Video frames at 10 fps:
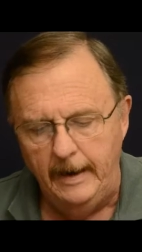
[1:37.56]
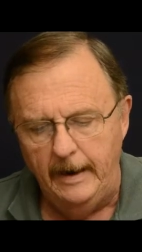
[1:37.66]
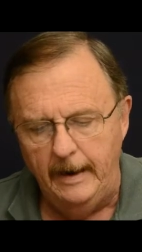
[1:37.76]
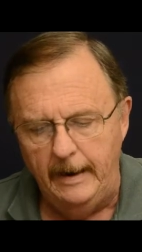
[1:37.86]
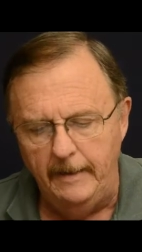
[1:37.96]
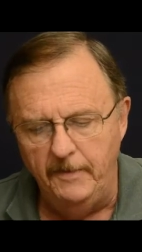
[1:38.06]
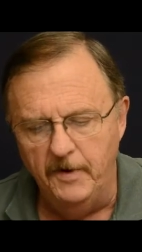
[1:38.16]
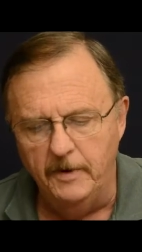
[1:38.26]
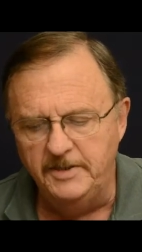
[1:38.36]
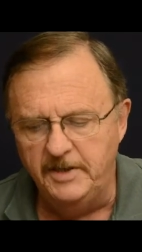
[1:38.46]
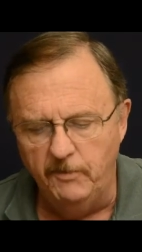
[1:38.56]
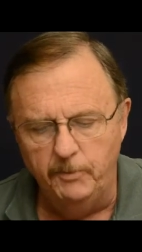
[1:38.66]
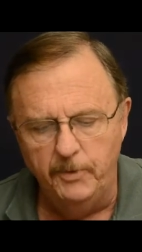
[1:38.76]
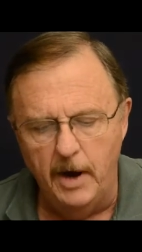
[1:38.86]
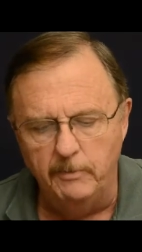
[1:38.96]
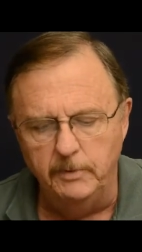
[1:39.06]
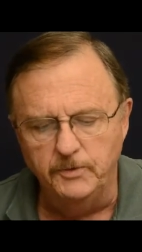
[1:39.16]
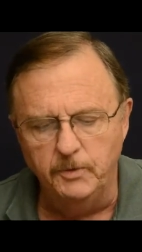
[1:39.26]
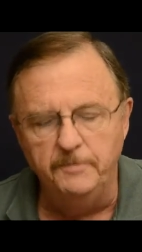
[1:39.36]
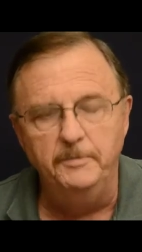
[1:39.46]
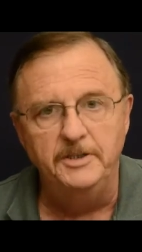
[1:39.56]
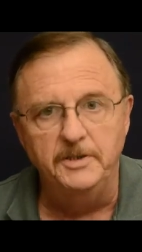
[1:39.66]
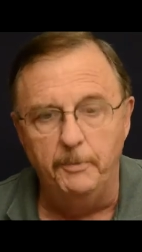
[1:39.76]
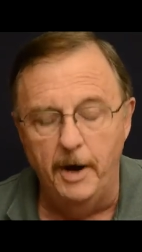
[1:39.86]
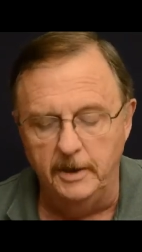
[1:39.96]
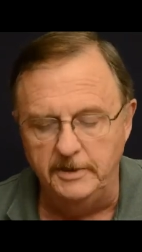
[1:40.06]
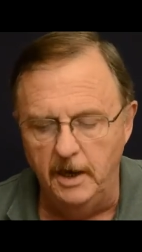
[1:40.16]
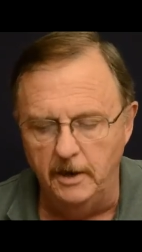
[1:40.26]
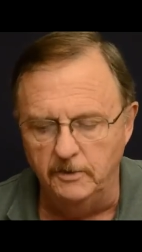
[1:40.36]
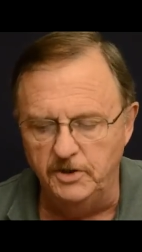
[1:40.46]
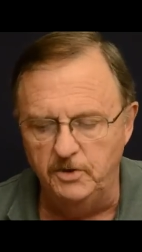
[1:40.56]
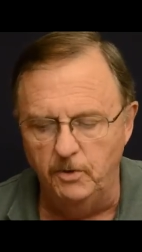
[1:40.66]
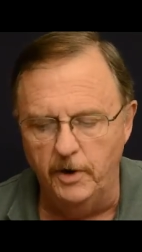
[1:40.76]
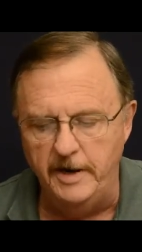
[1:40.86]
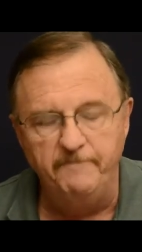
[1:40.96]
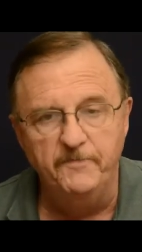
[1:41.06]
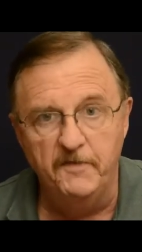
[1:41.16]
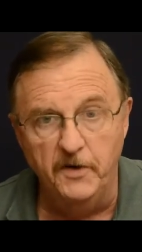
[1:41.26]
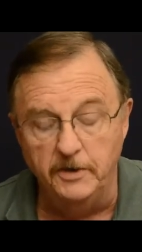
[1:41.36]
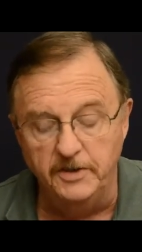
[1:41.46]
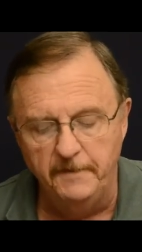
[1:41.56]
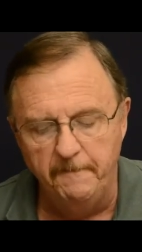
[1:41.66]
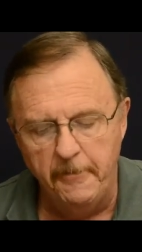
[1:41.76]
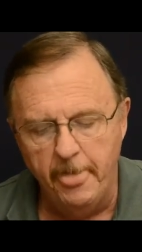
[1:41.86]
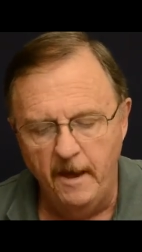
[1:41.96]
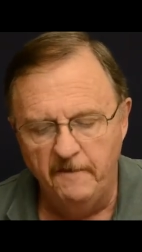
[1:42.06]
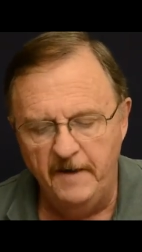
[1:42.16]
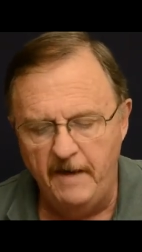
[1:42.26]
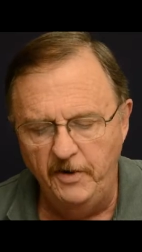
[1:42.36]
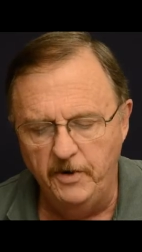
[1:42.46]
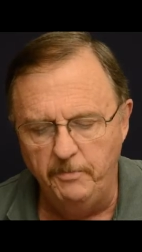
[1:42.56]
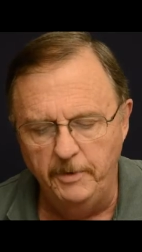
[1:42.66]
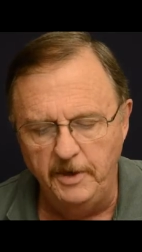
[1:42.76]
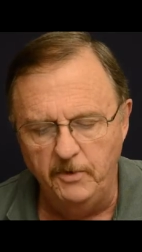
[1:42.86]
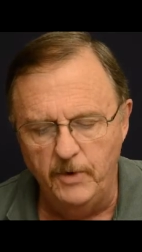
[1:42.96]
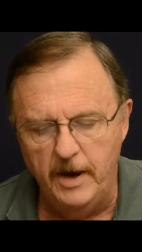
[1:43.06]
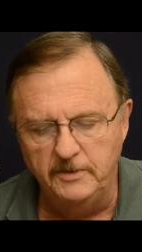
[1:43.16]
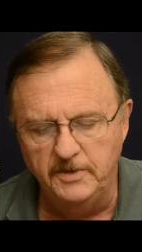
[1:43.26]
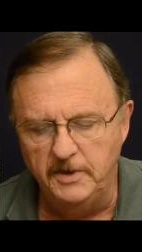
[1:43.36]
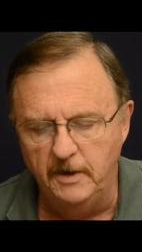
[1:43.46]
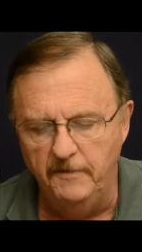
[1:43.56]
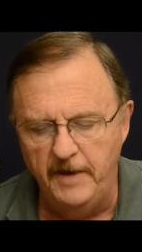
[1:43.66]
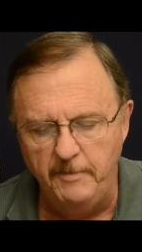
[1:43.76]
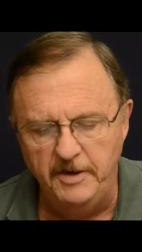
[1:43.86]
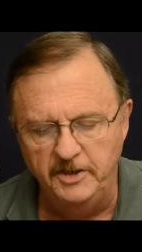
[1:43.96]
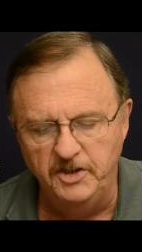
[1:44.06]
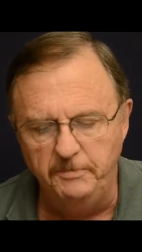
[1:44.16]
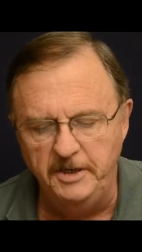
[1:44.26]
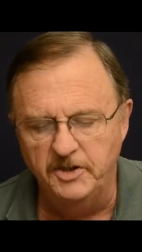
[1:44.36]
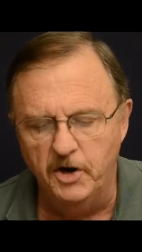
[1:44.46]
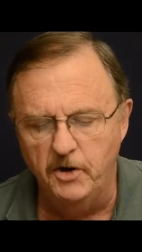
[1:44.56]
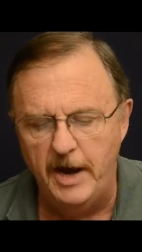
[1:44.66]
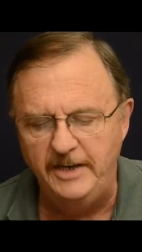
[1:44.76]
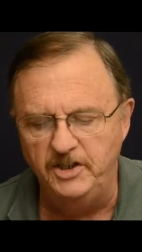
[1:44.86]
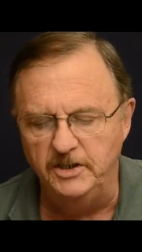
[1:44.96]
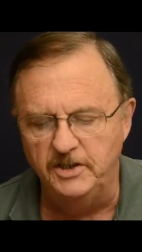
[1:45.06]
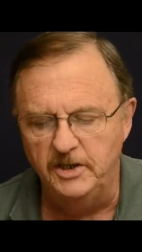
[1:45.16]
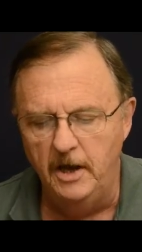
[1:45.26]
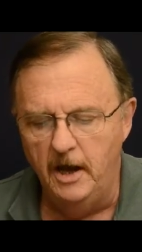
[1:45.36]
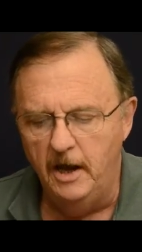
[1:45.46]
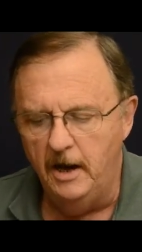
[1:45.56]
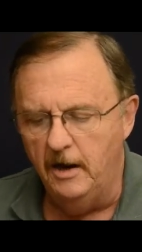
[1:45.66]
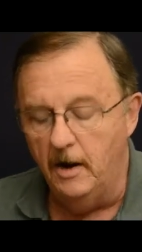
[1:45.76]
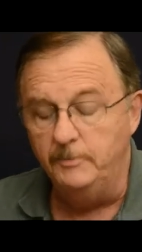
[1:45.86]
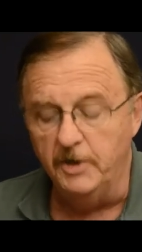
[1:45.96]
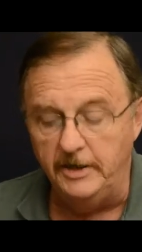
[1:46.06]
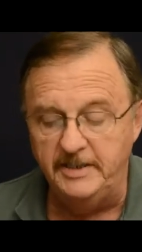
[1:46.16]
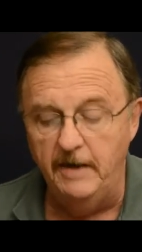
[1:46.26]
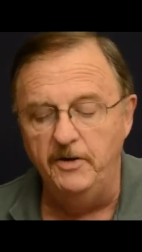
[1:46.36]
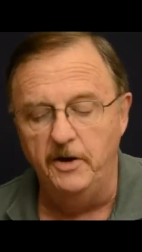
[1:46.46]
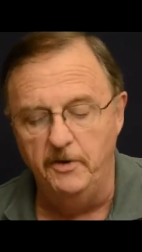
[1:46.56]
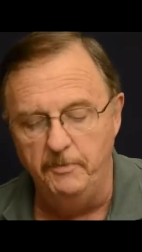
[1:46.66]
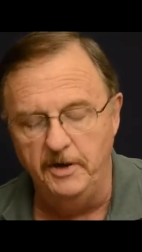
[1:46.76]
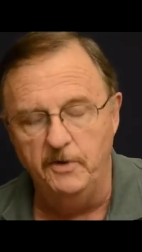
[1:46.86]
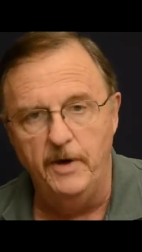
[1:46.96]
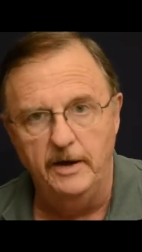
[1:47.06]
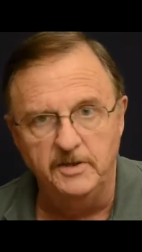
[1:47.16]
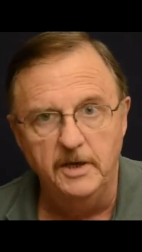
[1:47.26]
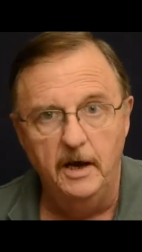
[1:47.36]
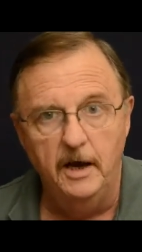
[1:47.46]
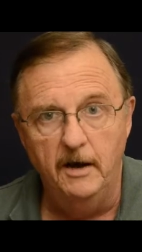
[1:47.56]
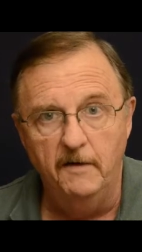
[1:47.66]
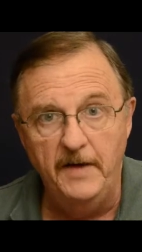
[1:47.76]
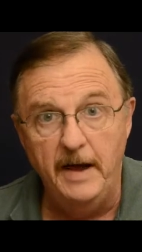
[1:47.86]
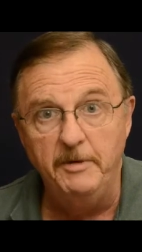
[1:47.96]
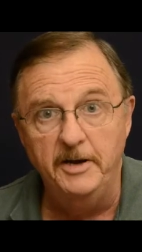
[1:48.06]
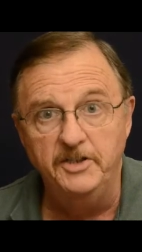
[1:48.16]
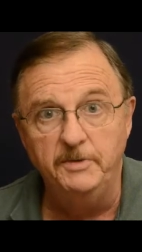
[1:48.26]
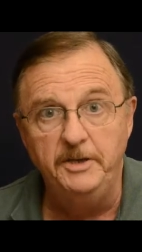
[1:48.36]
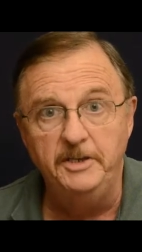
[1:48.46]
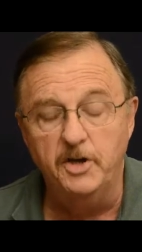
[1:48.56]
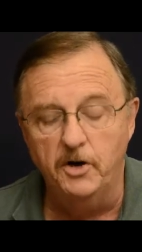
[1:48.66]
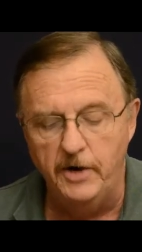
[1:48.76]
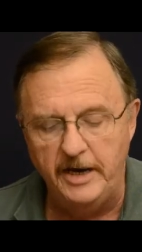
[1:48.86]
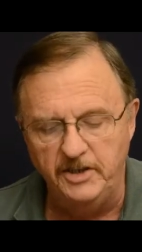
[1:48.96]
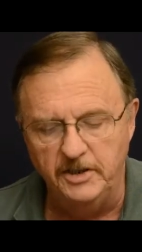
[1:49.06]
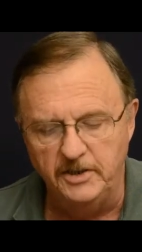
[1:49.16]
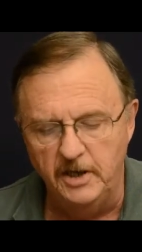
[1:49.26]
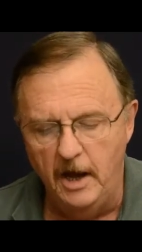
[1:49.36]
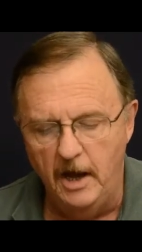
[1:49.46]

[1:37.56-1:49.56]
There are several problems with Ms. Napolitano's story. First, 500 million rounds of ammunition means her agents, 700 million rounds of ammunition means her agents